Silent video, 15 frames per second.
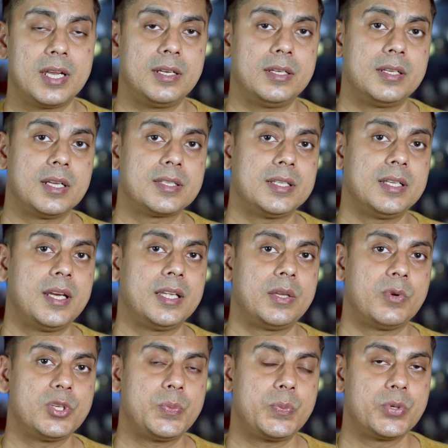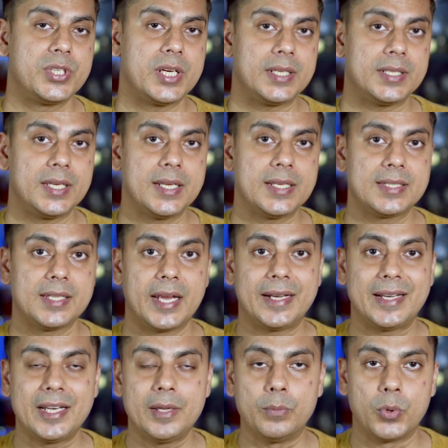that Tuscan leather was projecting
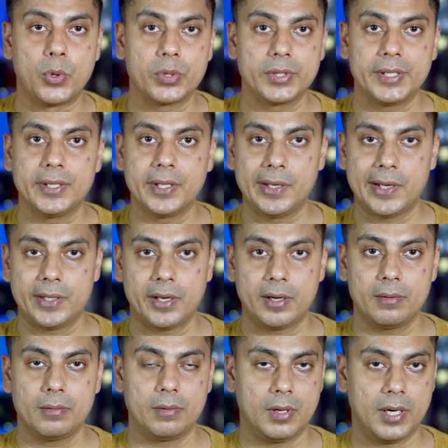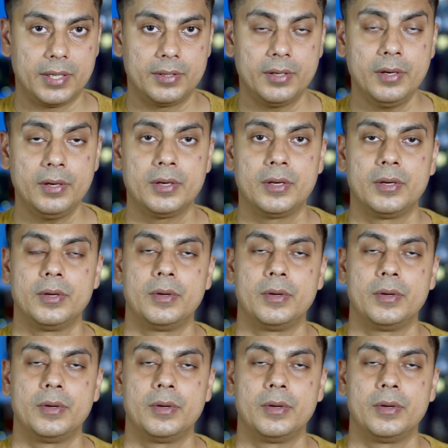slightly more than the leather,